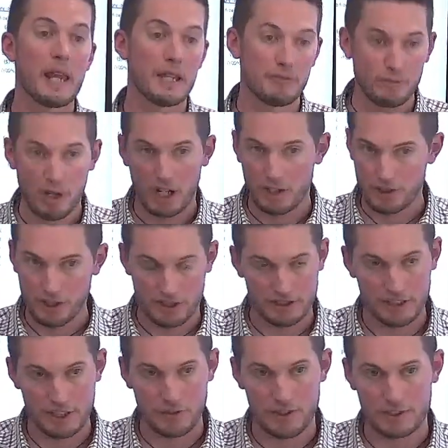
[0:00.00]
If we are
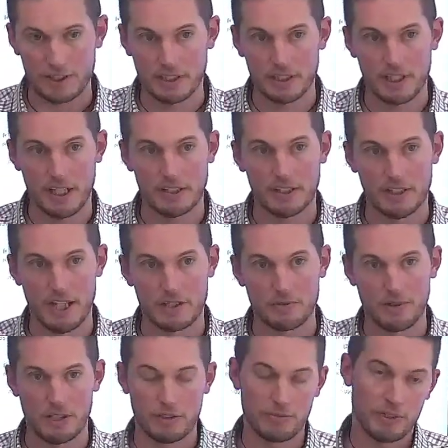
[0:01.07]
just interested in the
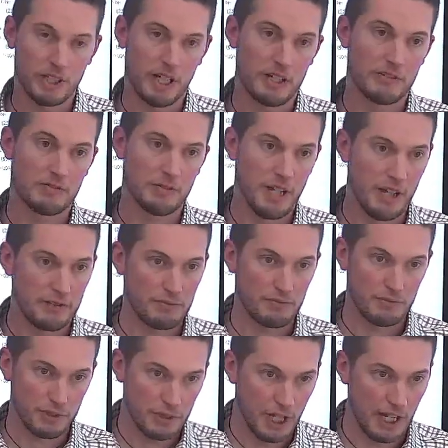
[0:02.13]
network, we have
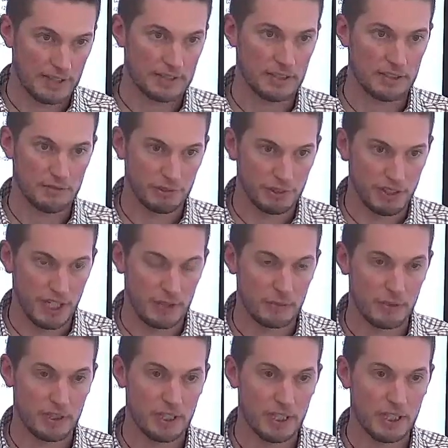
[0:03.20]
the license for the
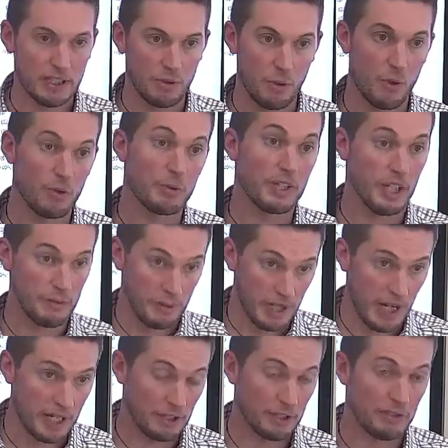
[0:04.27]
networking, or we can
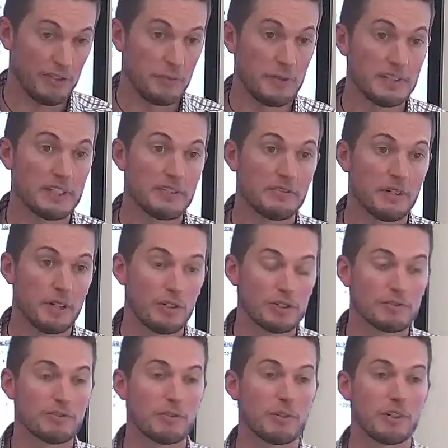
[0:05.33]
rely on the VPC
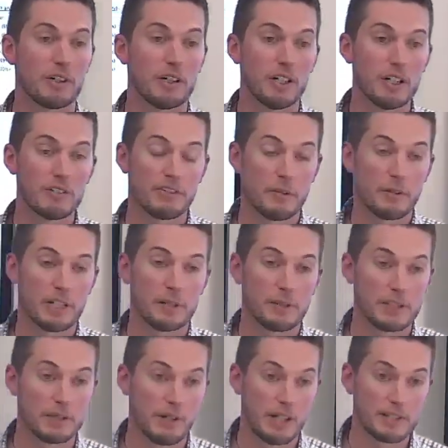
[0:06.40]
flows from
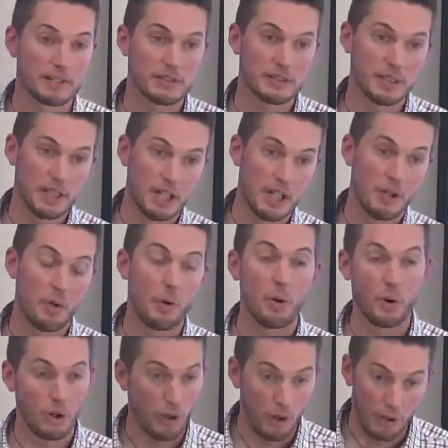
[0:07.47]
AWS
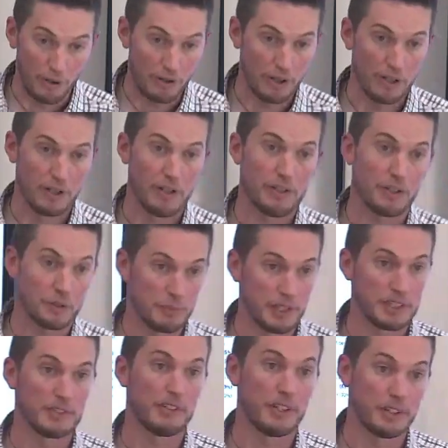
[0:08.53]
or other
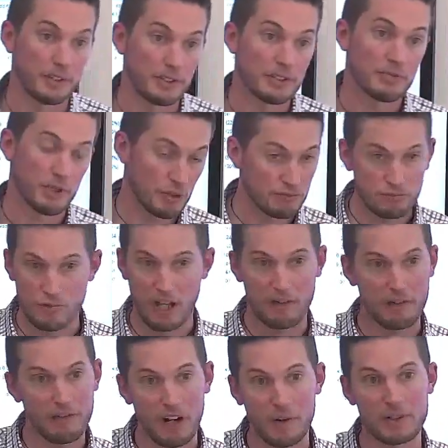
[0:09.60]
third-party vendors. So we have
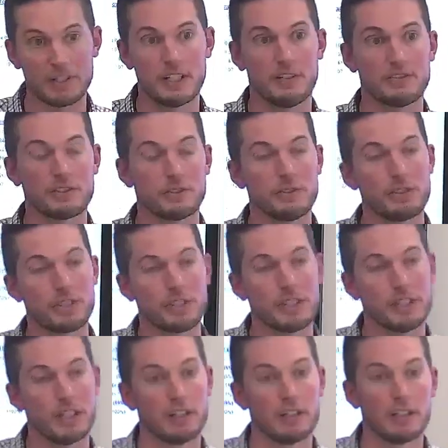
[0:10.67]
a variety of
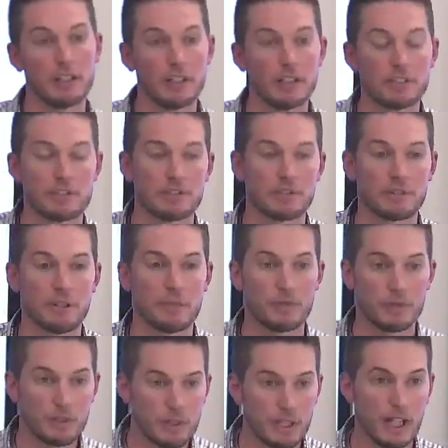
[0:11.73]
solutions here
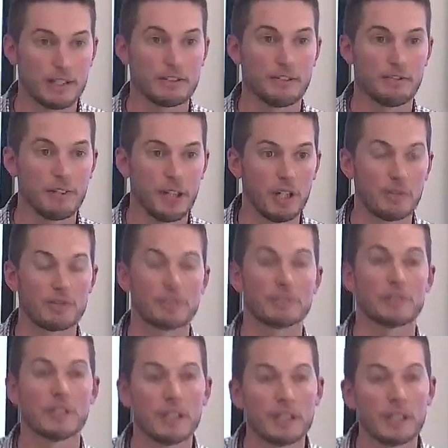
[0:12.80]
to collect the flows
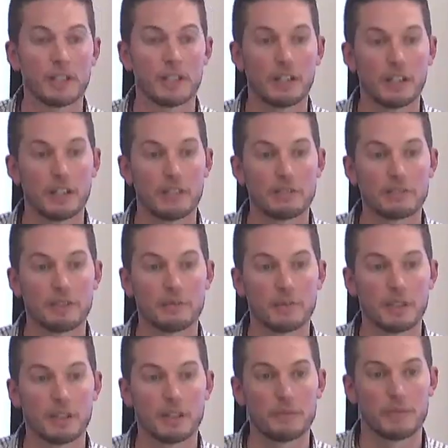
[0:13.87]

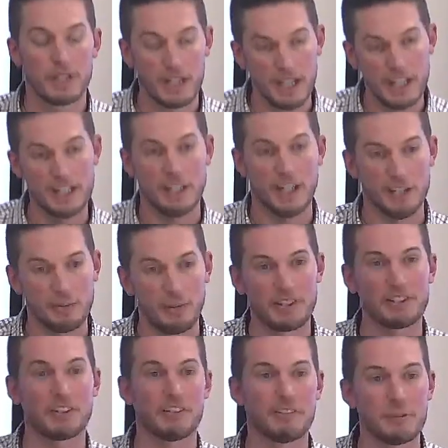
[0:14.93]
in the
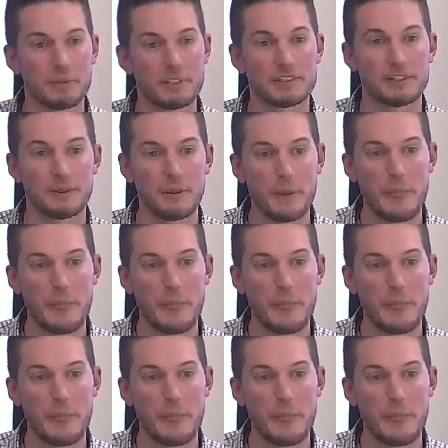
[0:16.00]
particular VPC.